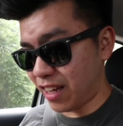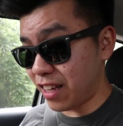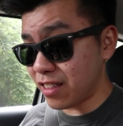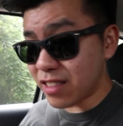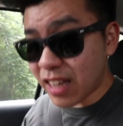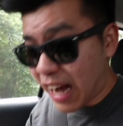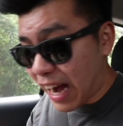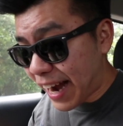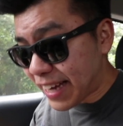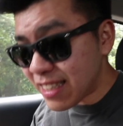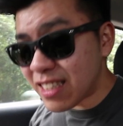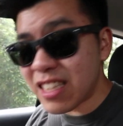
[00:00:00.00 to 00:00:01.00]
And it's a
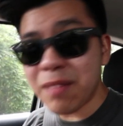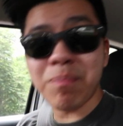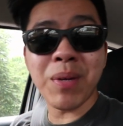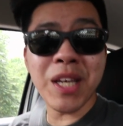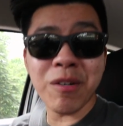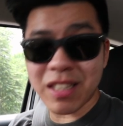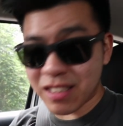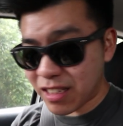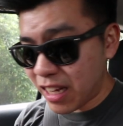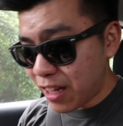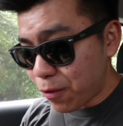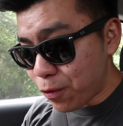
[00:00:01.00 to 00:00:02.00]
high CP one. It's
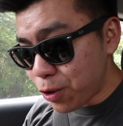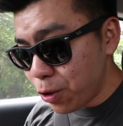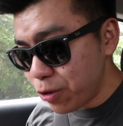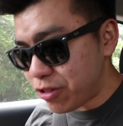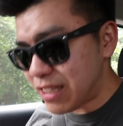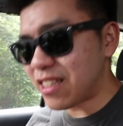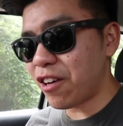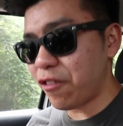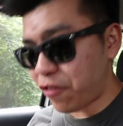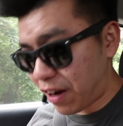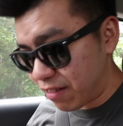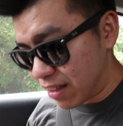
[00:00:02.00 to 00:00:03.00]

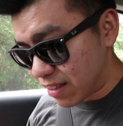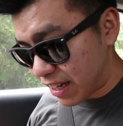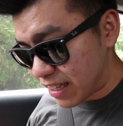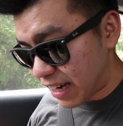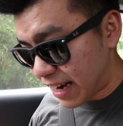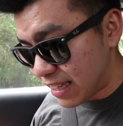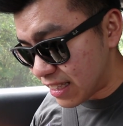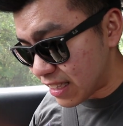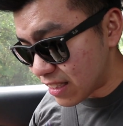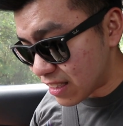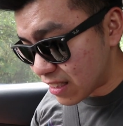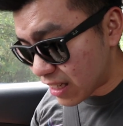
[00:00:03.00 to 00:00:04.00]
2375. That's like
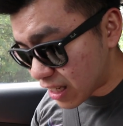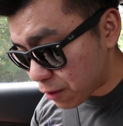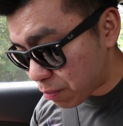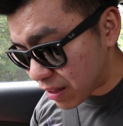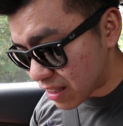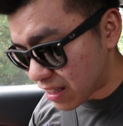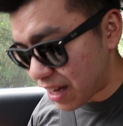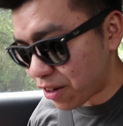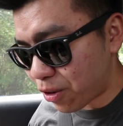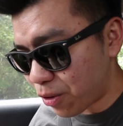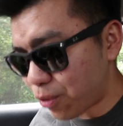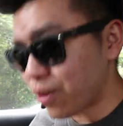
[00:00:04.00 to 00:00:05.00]
96%.
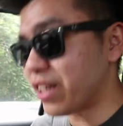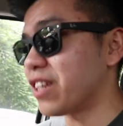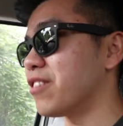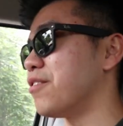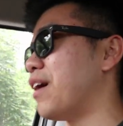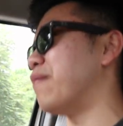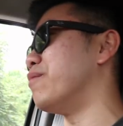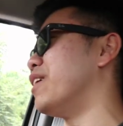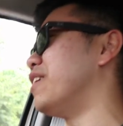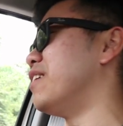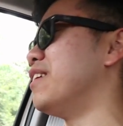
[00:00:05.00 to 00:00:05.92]
Holy crap, man.